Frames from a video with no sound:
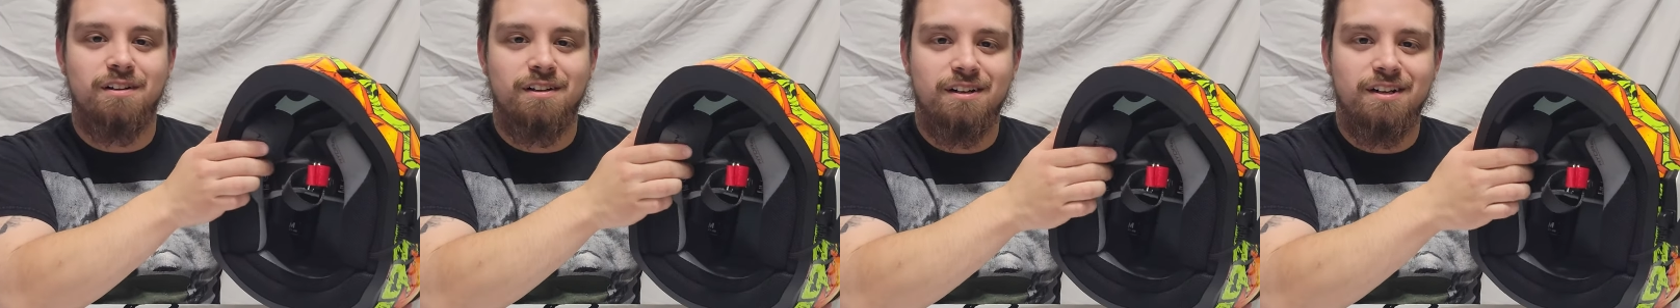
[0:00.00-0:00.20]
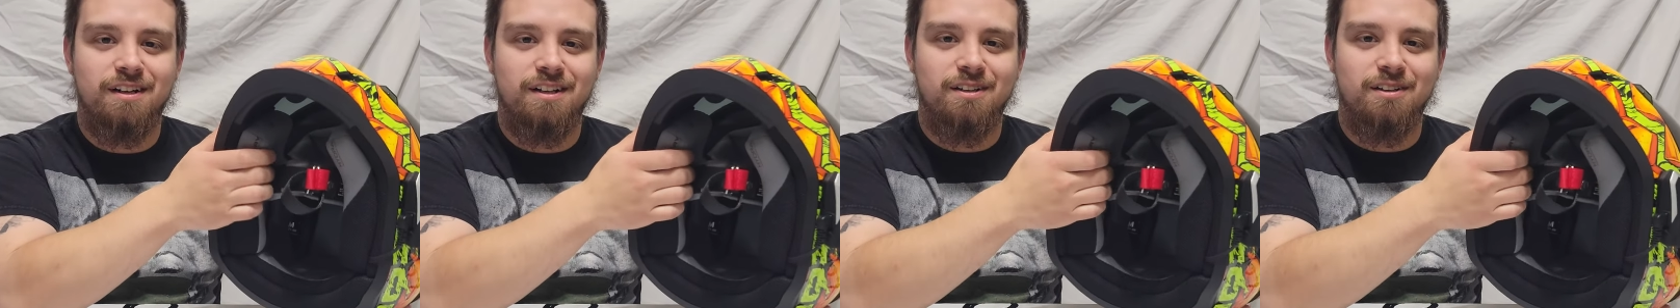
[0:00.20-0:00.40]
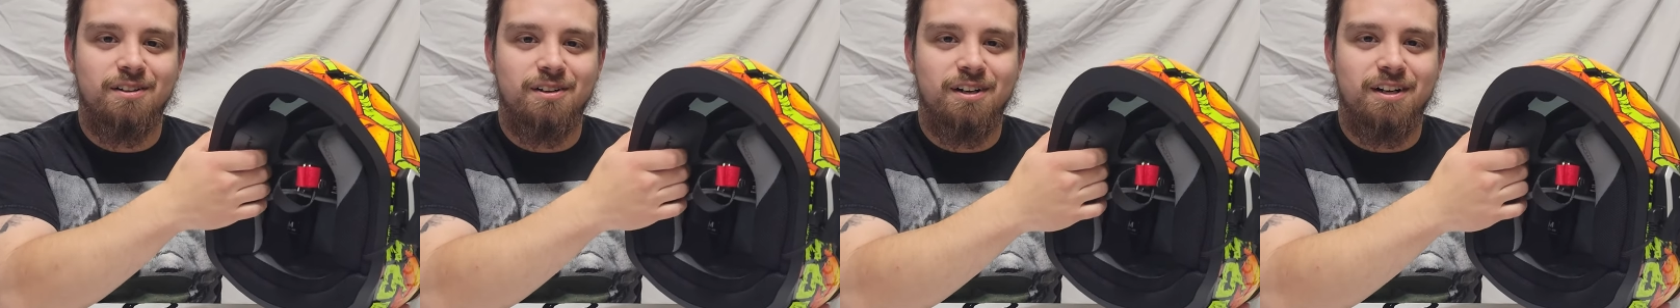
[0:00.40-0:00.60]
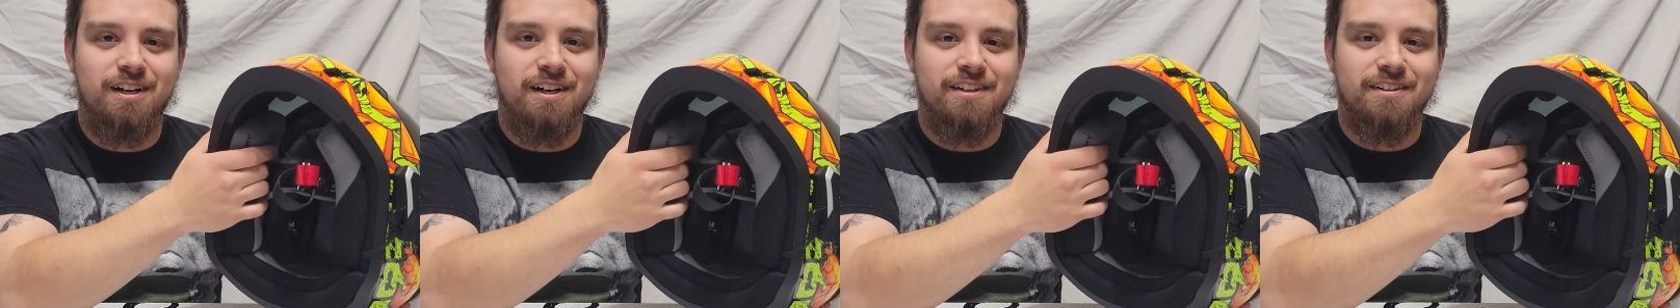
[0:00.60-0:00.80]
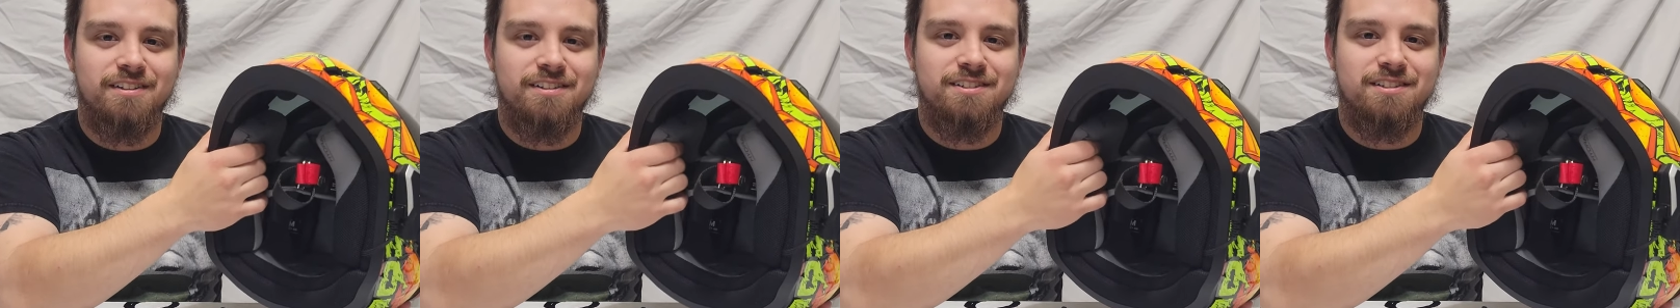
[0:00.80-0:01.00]
I got a little
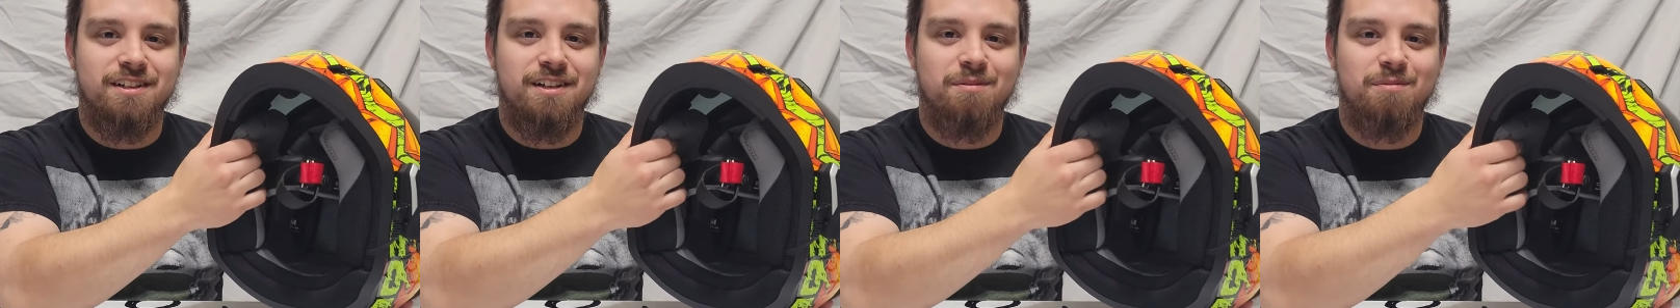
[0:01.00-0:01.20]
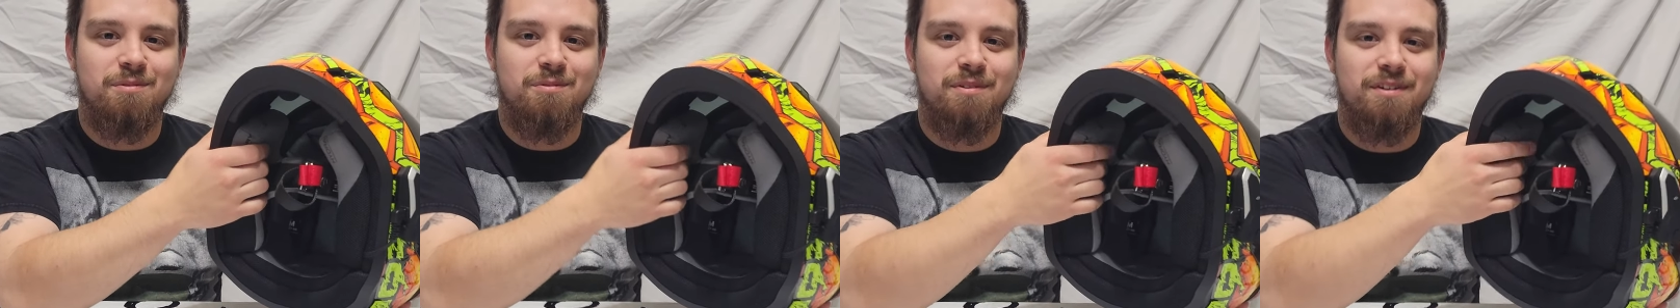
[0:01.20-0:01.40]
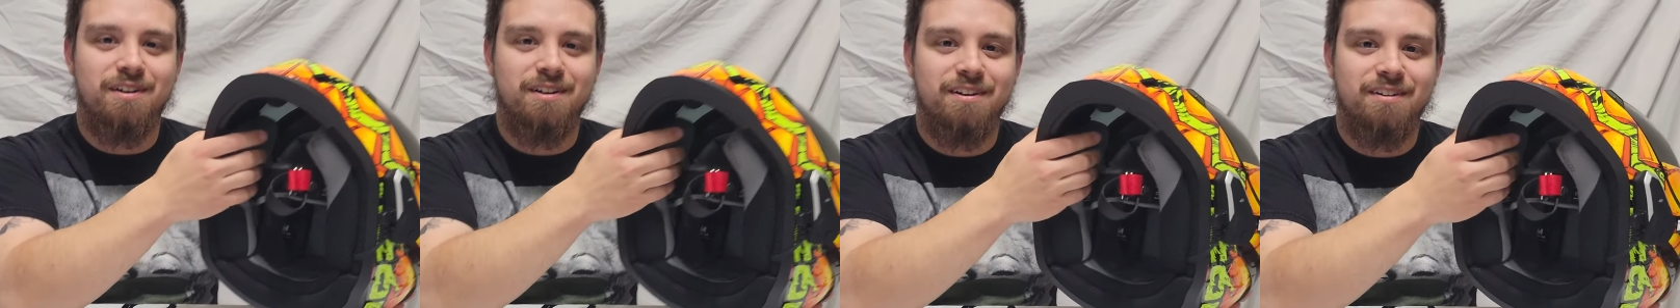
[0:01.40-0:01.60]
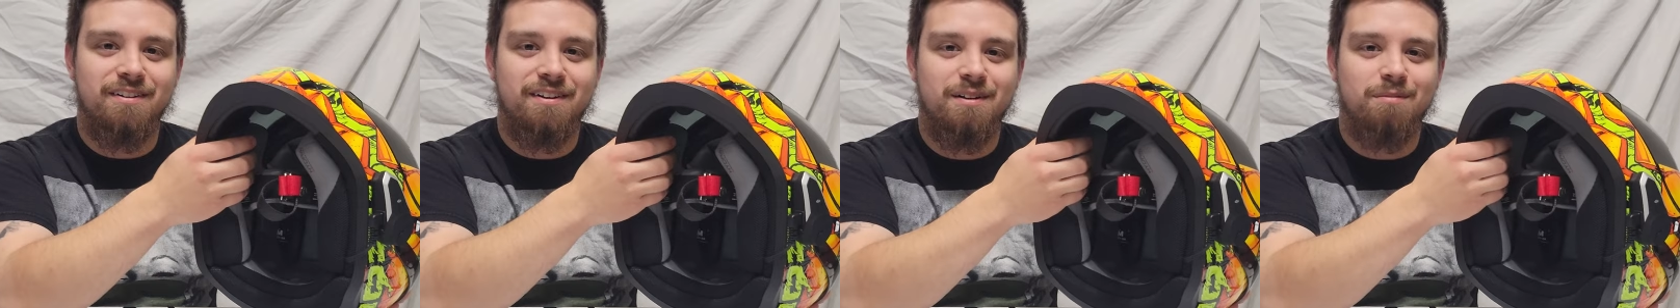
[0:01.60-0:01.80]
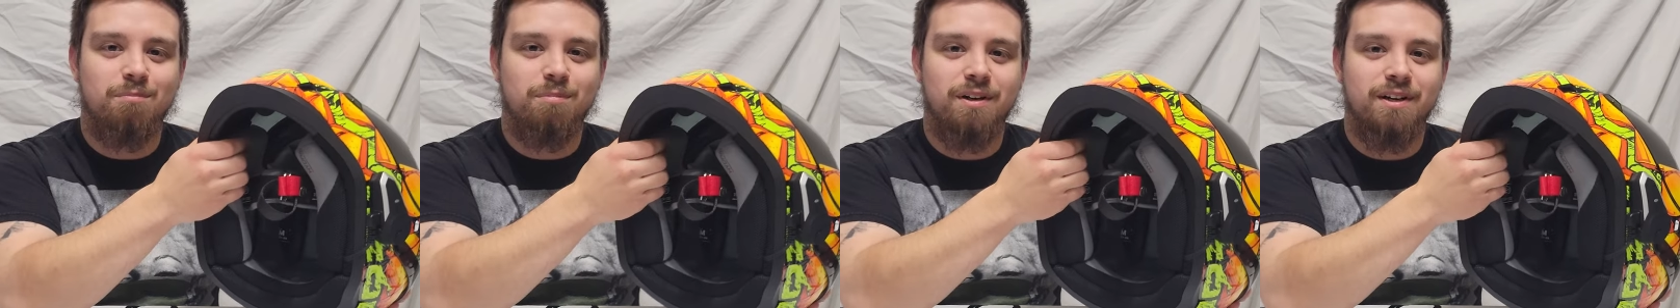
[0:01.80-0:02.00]
hot in this helmet wearing
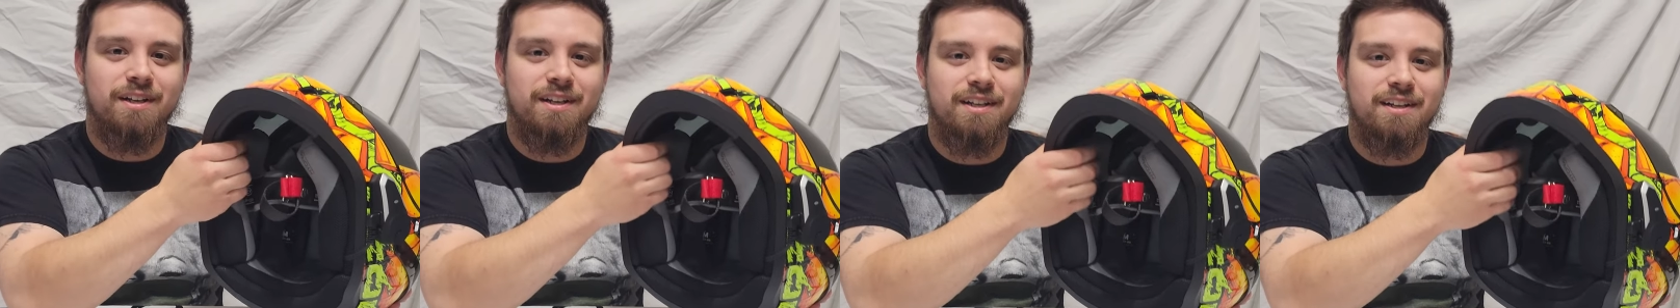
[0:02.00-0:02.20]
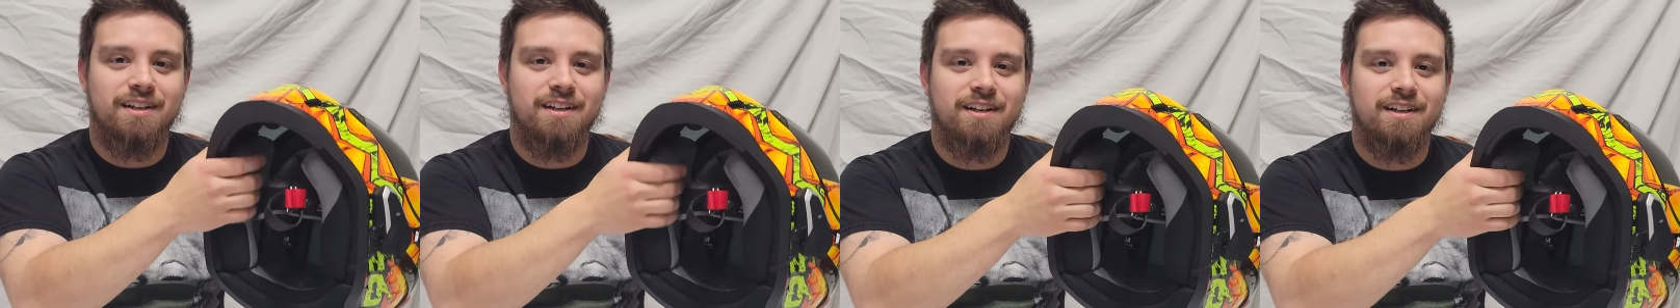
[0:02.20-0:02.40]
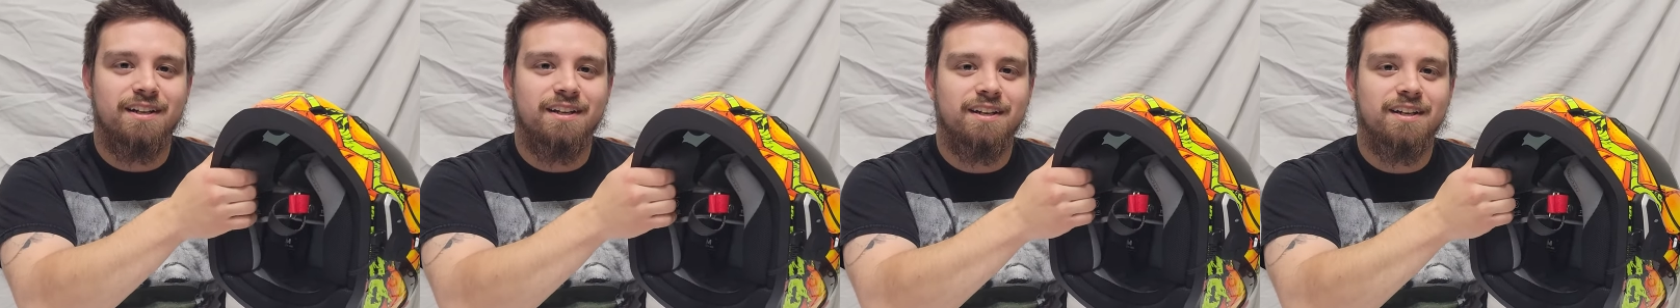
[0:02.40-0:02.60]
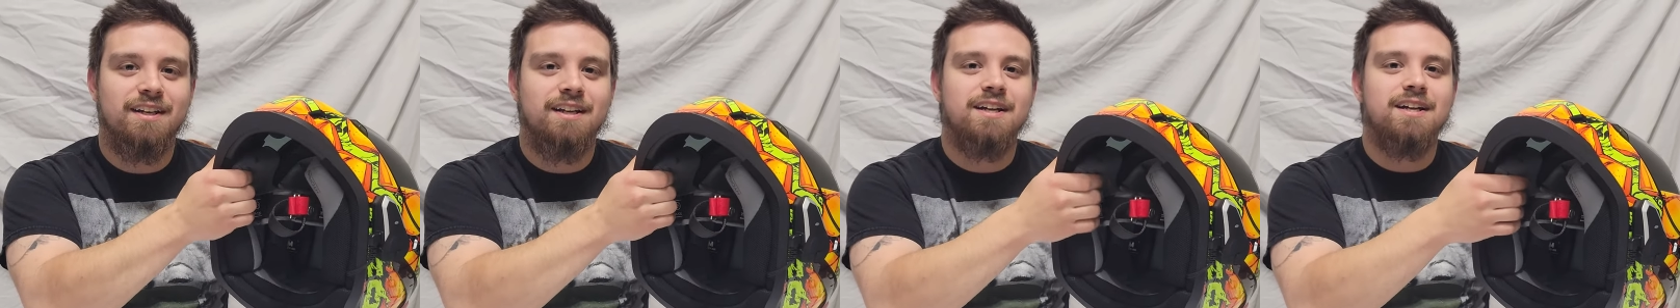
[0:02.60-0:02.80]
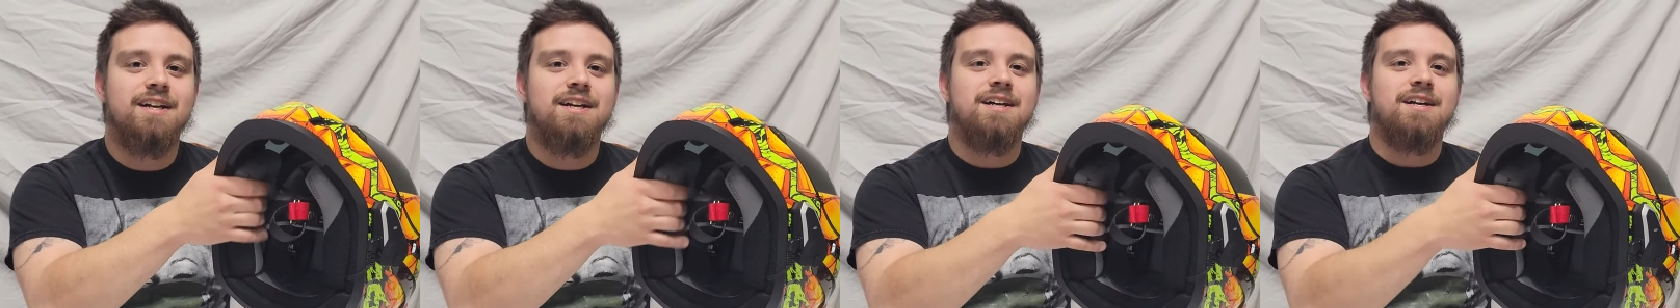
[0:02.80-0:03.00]
around breaking it in,
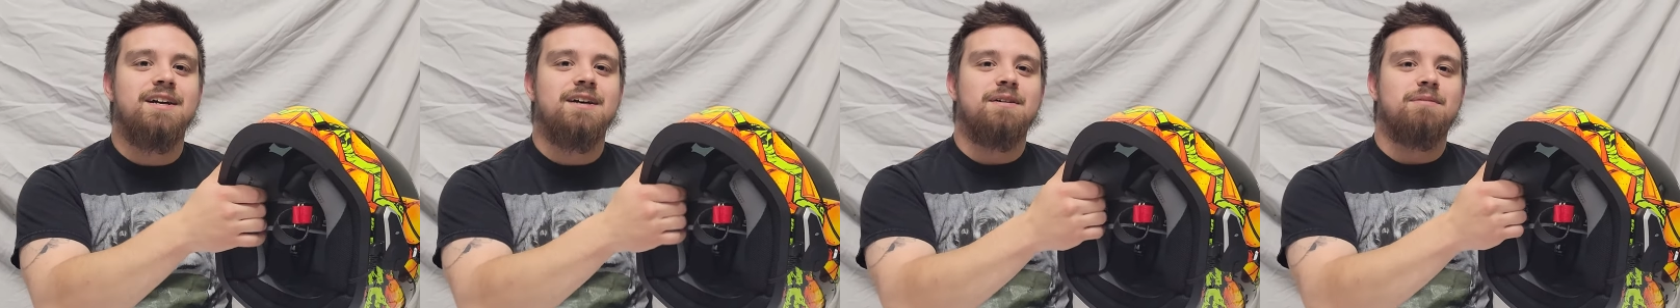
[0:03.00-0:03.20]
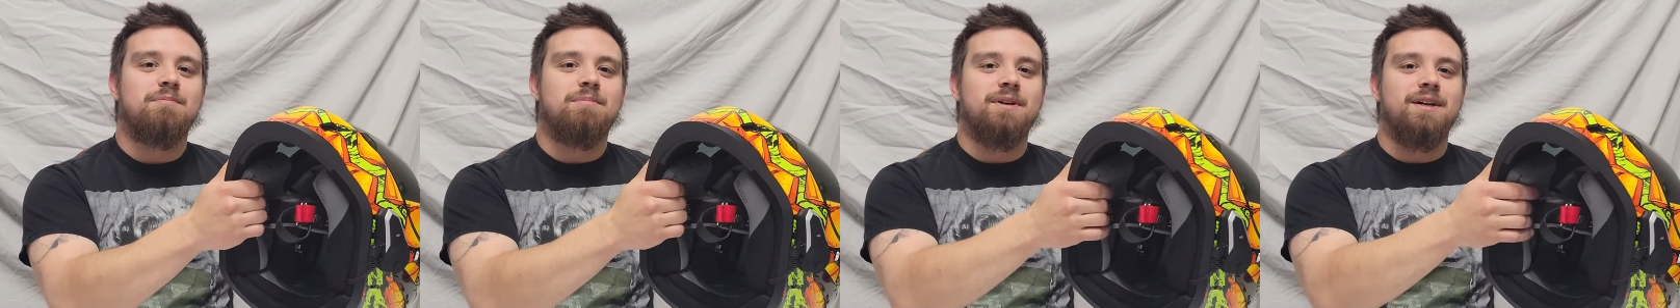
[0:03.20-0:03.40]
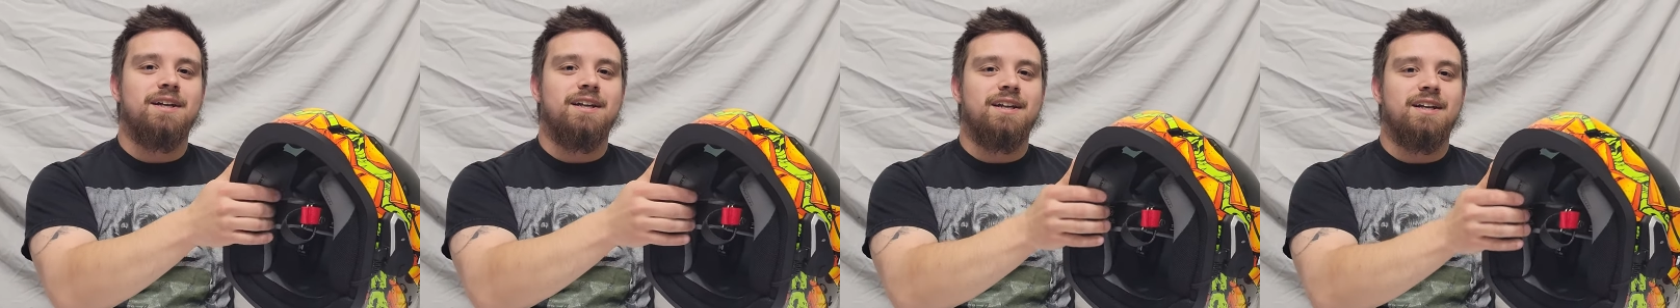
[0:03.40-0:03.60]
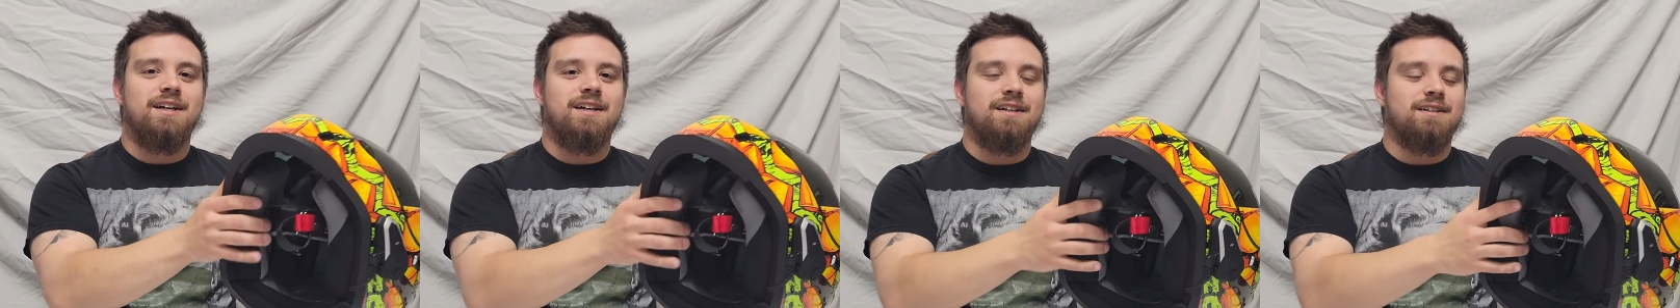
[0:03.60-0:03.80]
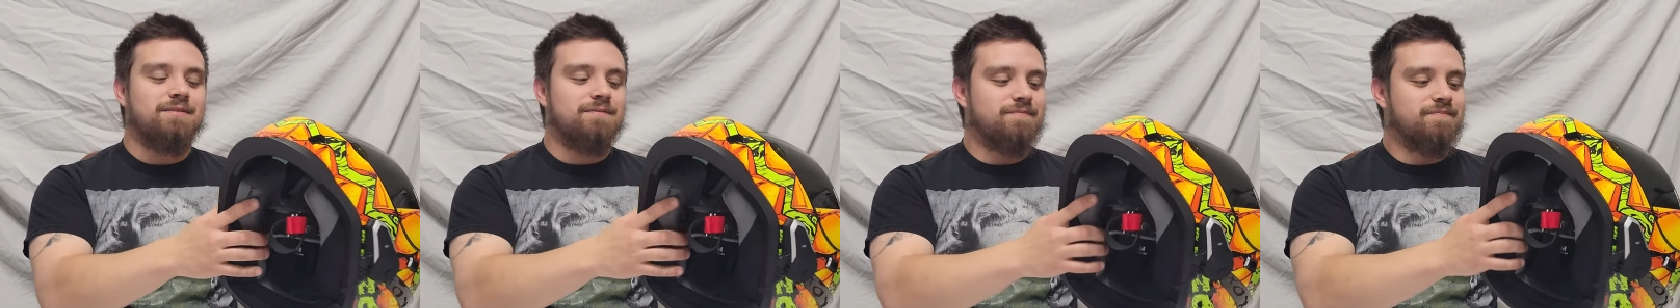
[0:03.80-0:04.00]
but uh,